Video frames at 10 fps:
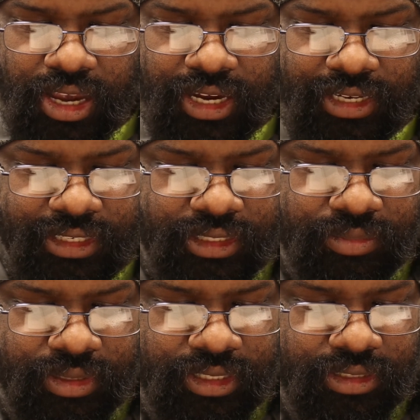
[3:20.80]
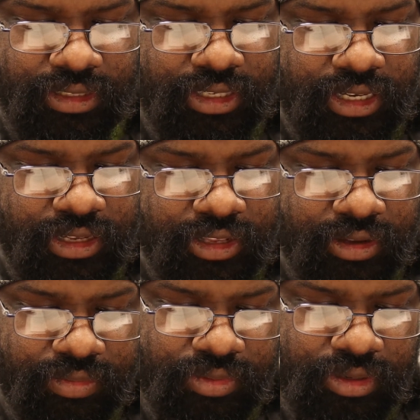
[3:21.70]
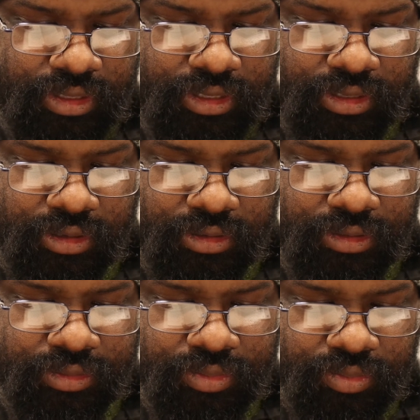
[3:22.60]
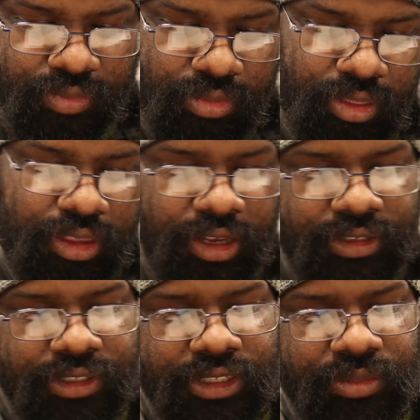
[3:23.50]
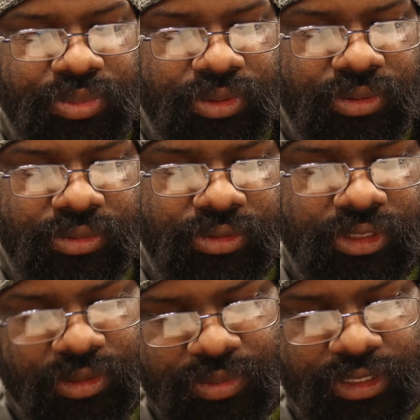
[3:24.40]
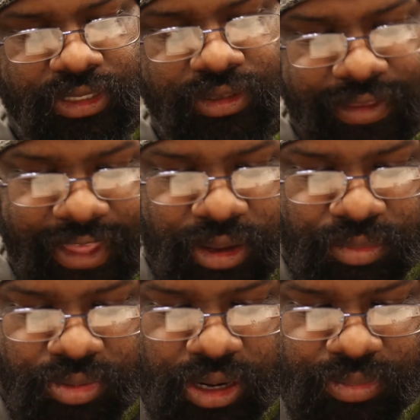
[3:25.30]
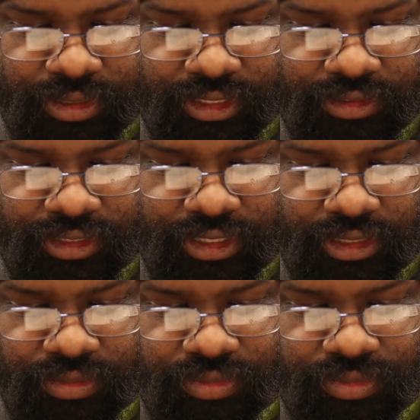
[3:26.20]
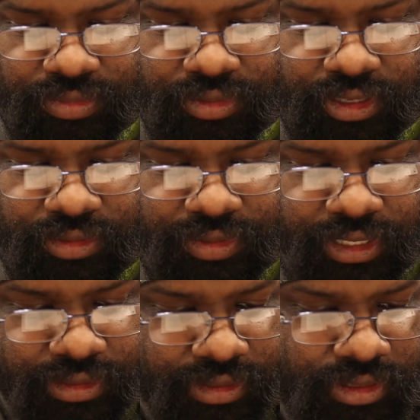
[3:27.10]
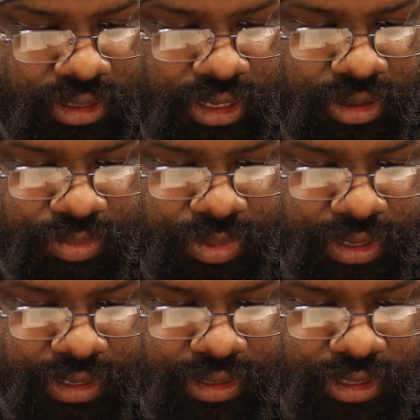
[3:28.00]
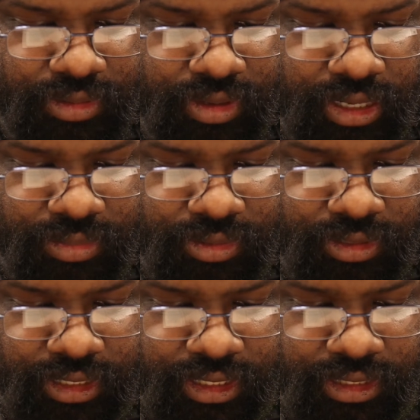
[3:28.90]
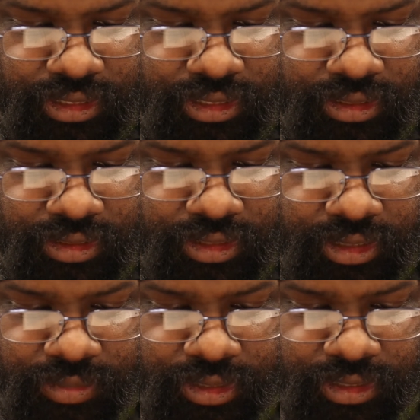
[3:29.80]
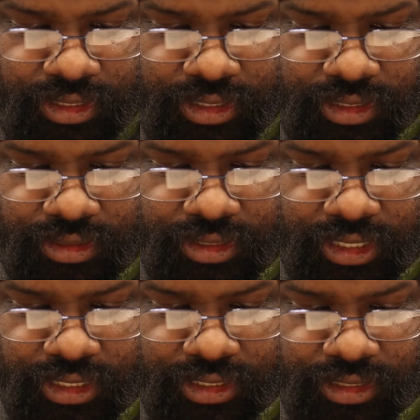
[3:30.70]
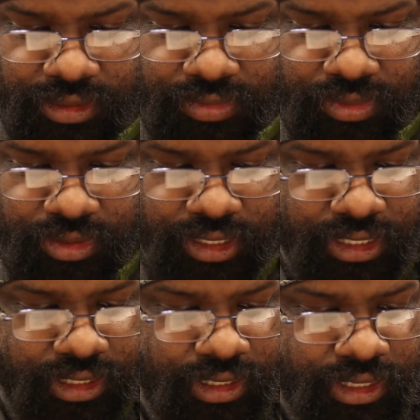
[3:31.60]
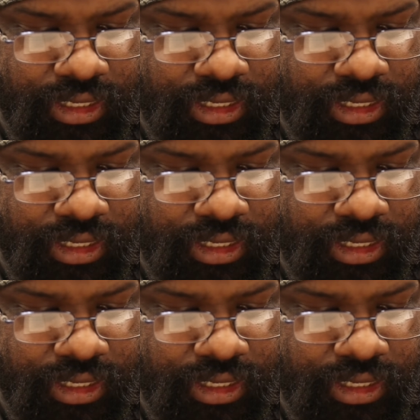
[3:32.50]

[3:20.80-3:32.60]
And this means that voices are simply properties of the device. But the tribal sage summons the scientist for a